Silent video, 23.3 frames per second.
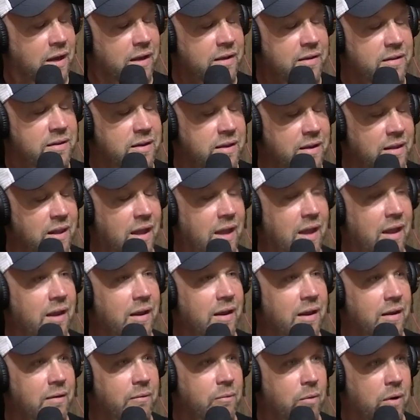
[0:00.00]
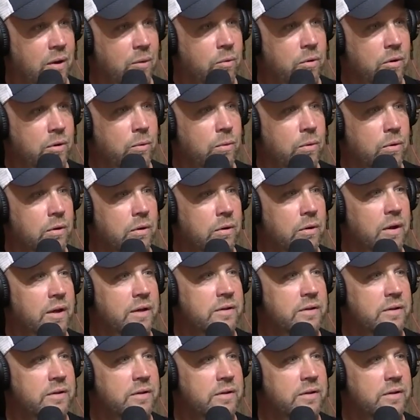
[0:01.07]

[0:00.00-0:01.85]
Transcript: I did that. I won the World.